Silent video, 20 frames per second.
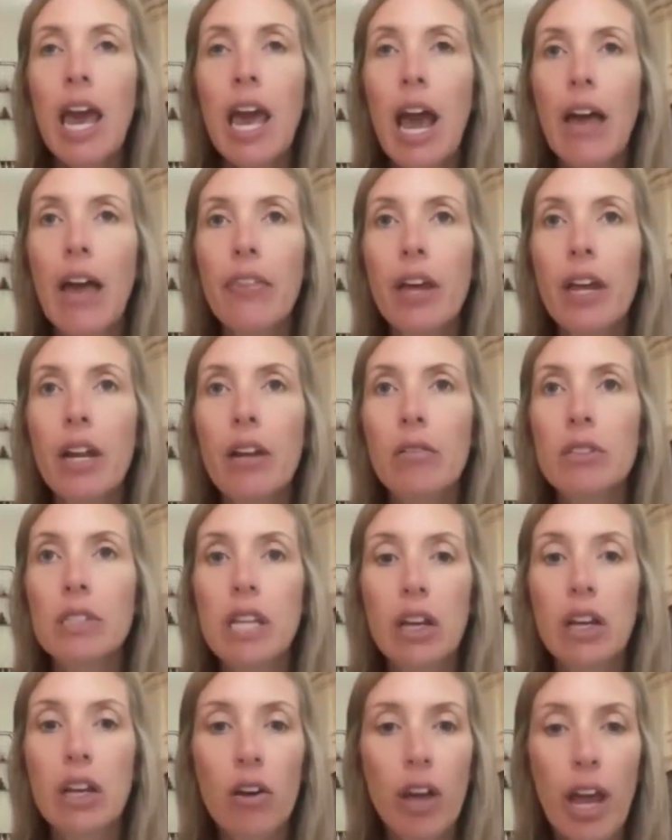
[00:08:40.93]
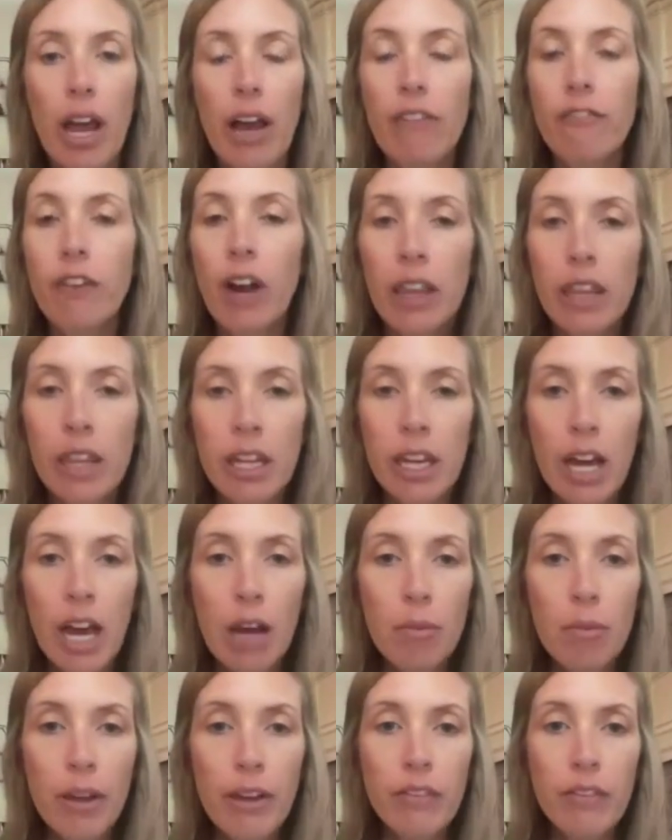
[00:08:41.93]
And then it was like, okay, I
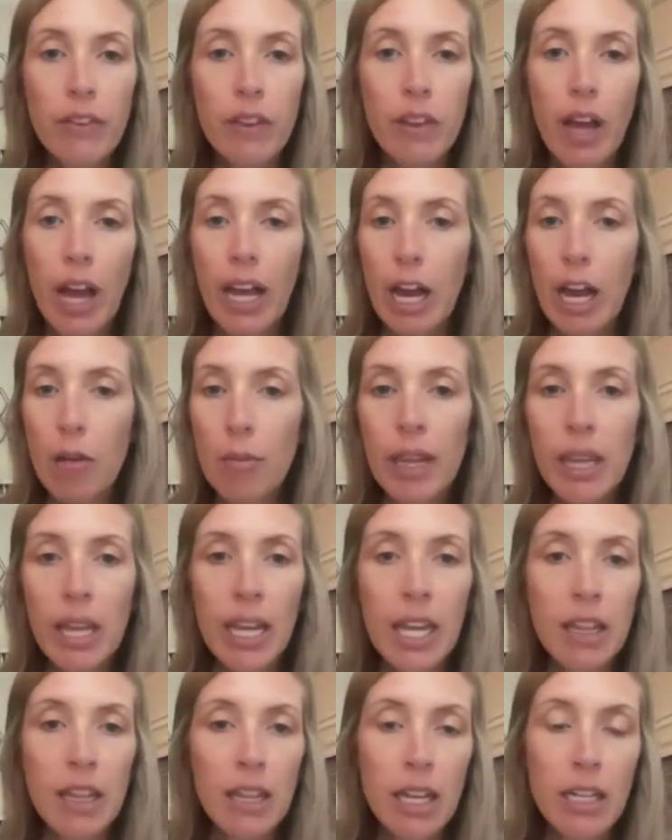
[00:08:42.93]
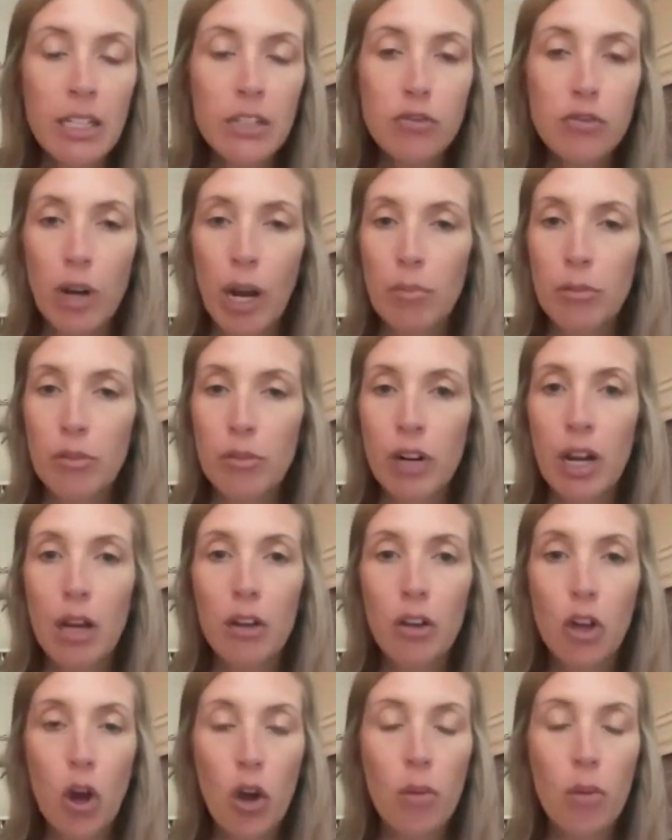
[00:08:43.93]
got my land legs wrapped
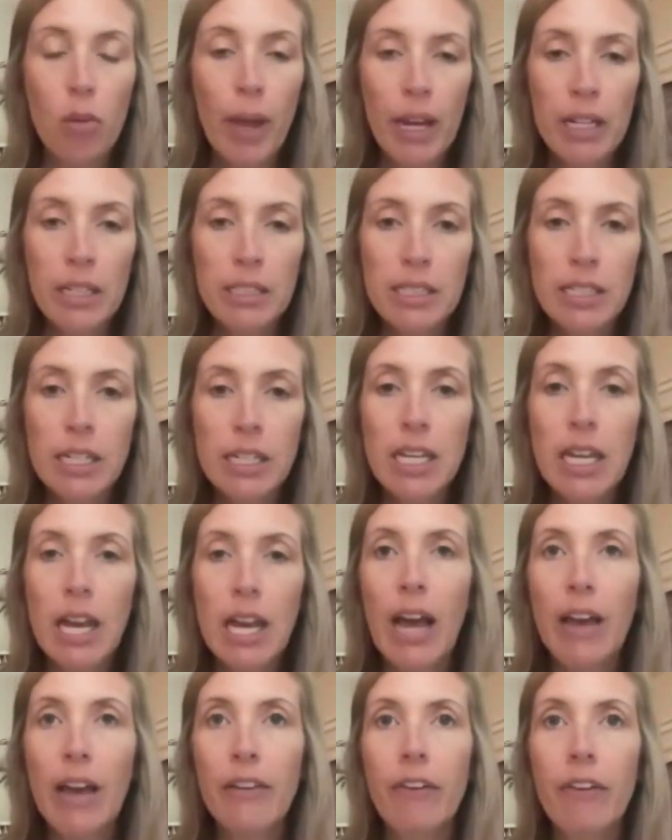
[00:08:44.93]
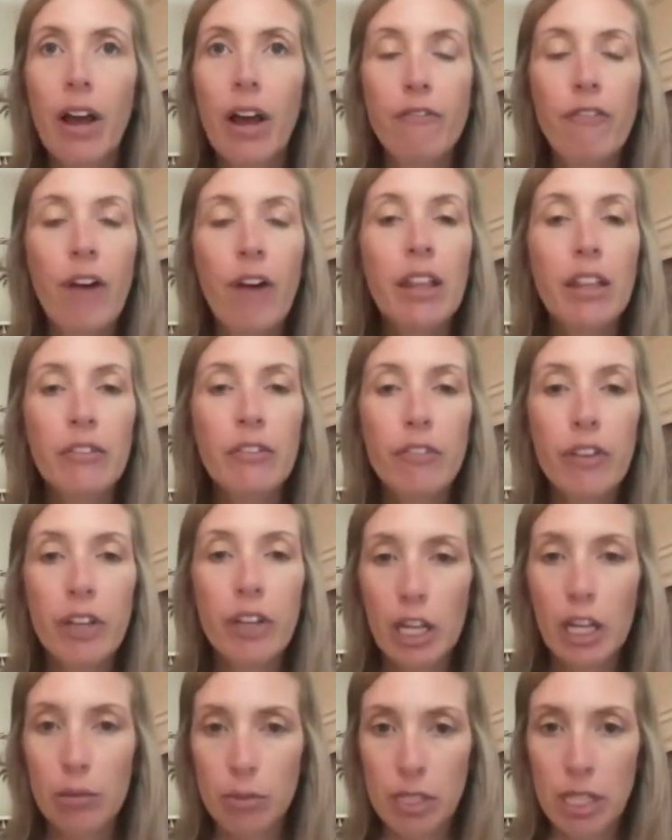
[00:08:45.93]
around codependency. I finally feel
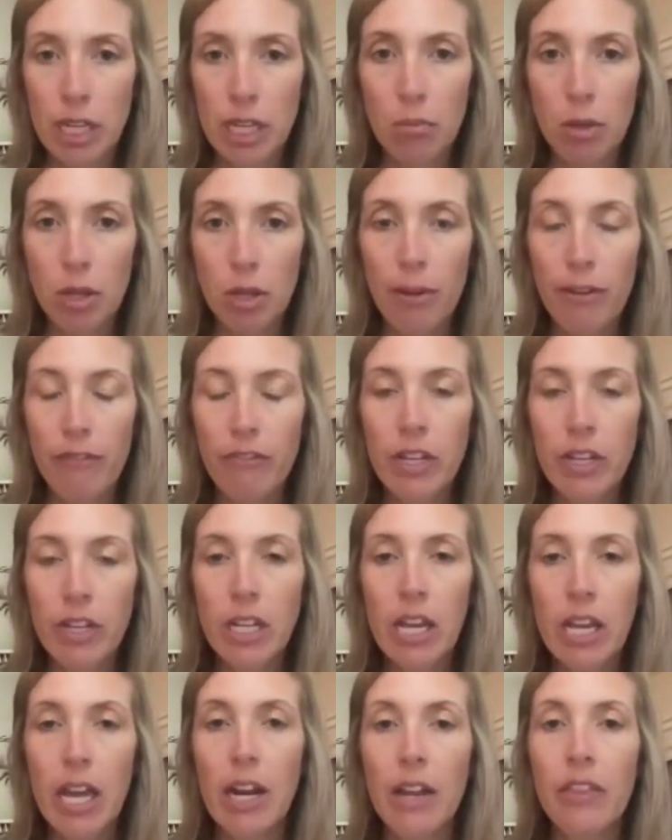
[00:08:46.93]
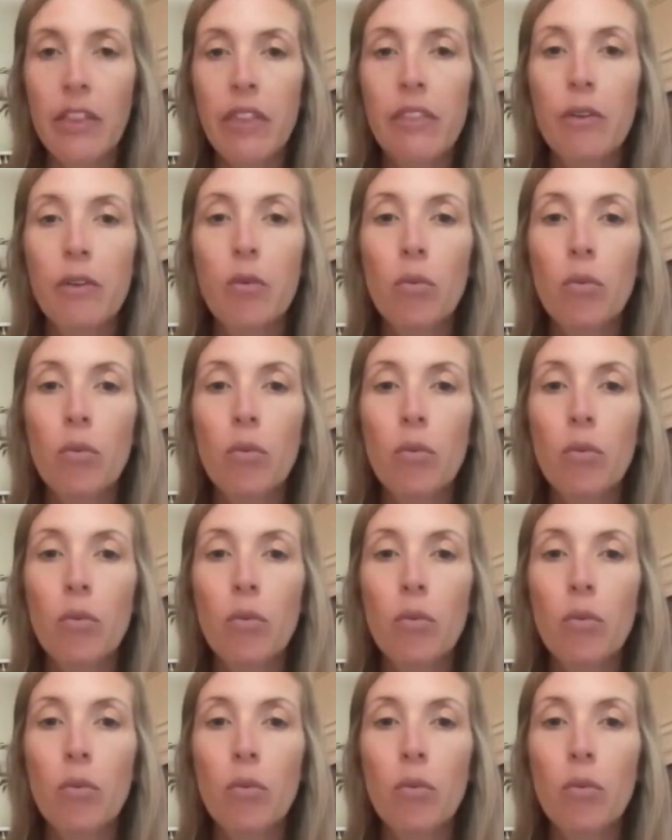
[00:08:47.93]
like I'm stable on my feet again. And then